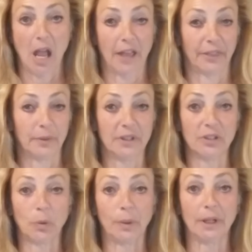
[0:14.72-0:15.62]
A
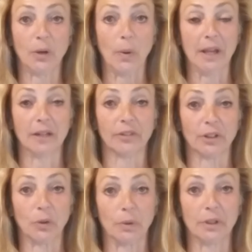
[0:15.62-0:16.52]
three-story quaint
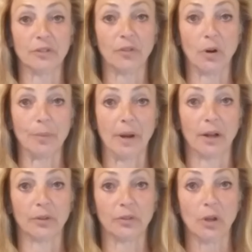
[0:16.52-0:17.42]
Victorian
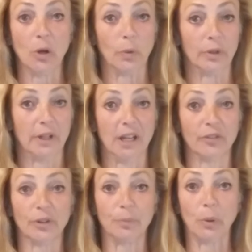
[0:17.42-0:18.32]
farmhouse with an
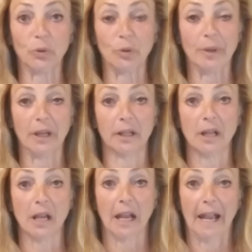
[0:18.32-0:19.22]
8-foot poster
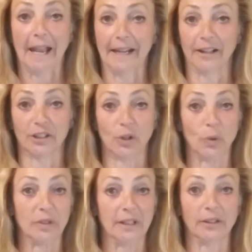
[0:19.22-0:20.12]
bed and a
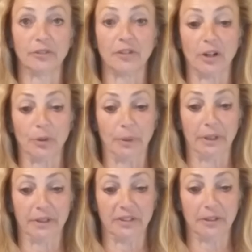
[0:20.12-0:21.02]
cozy little
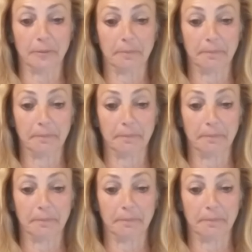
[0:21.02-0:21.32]
fireplace.